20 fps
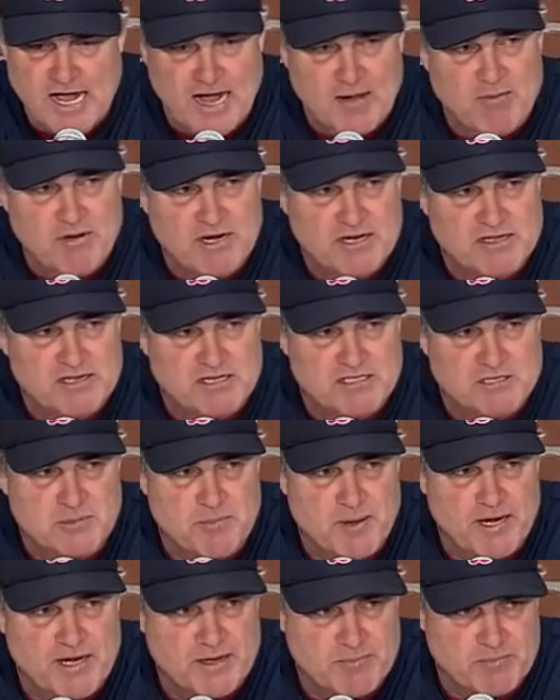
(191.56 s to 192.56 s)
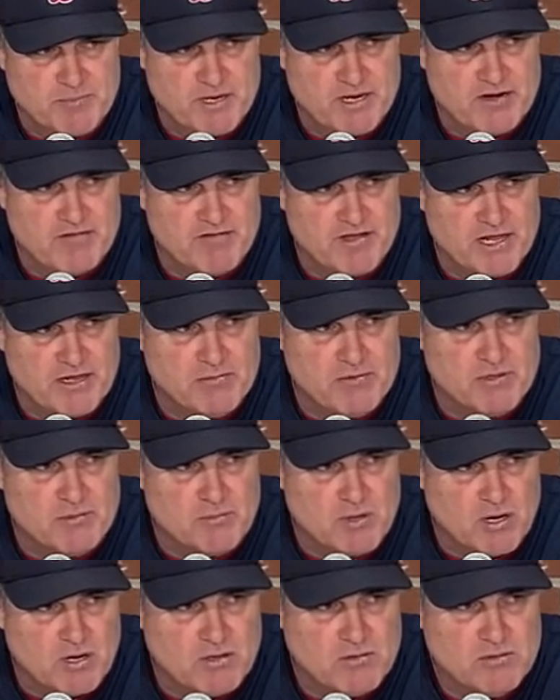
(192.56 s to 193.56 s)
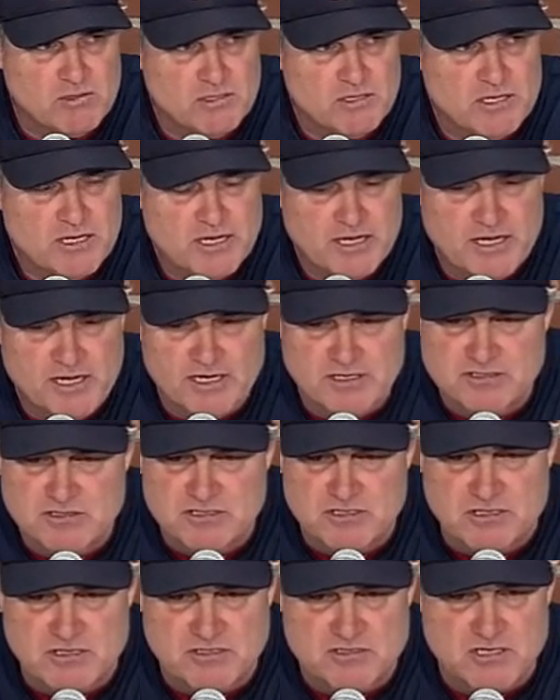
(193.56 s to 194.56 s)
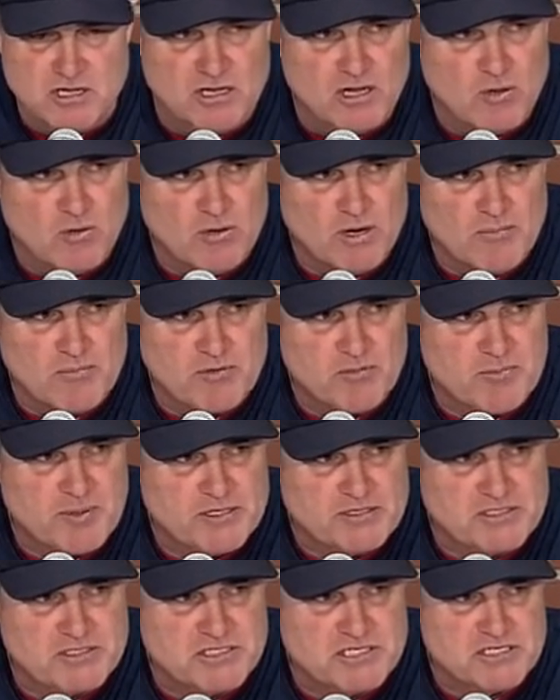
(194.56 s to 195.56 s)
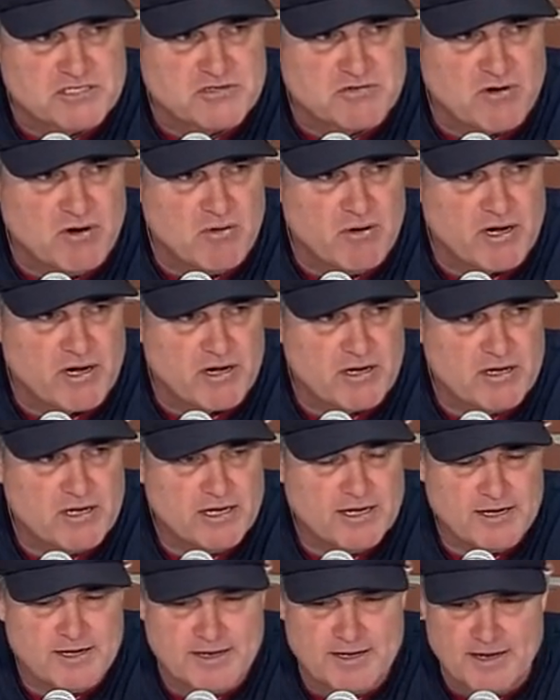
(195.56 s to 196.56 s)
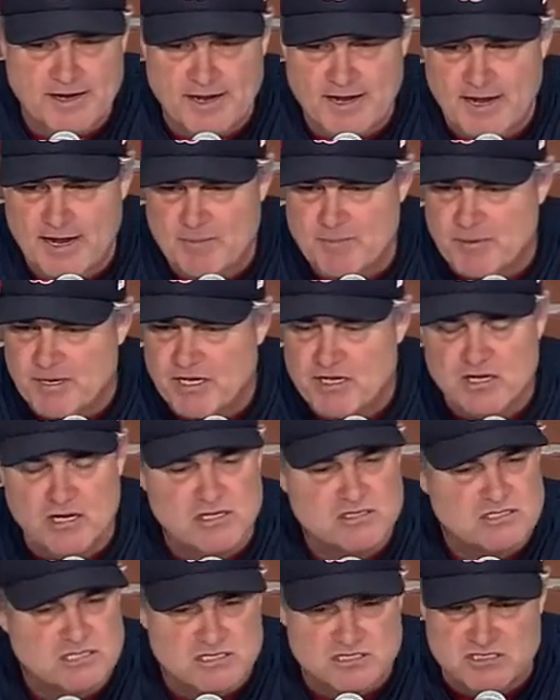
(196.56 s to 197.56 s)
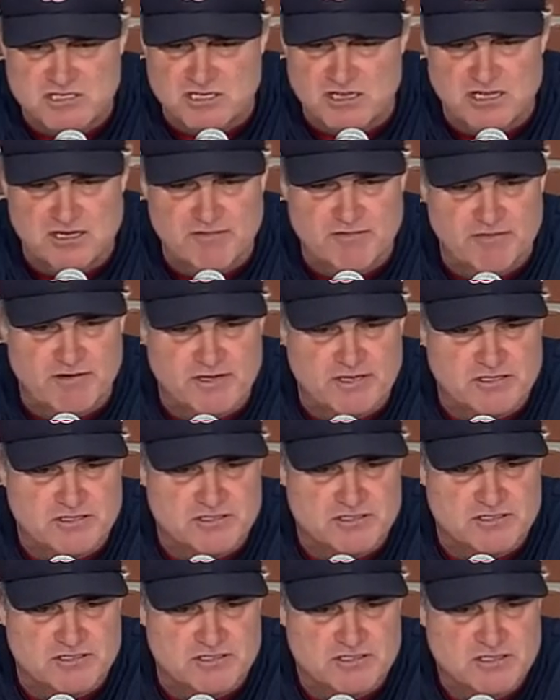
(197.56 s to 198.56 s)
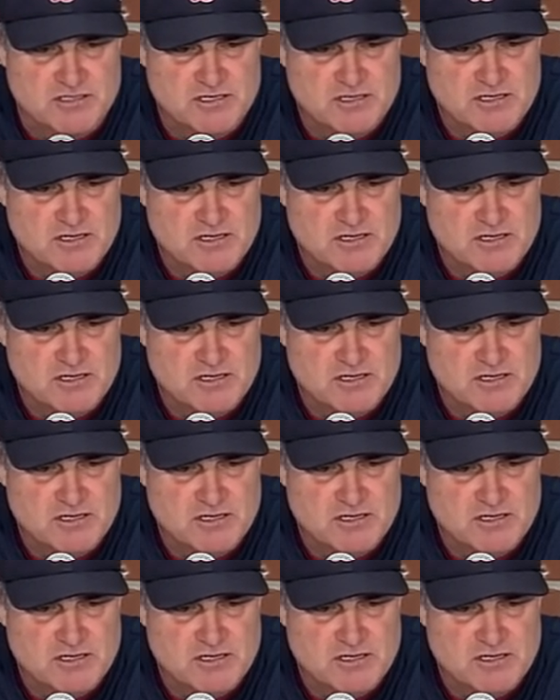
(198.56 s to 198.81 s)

I would anticipate him being available tomorrow, is the, is the low number of pitches he's throwing. Uh, and because his delivery is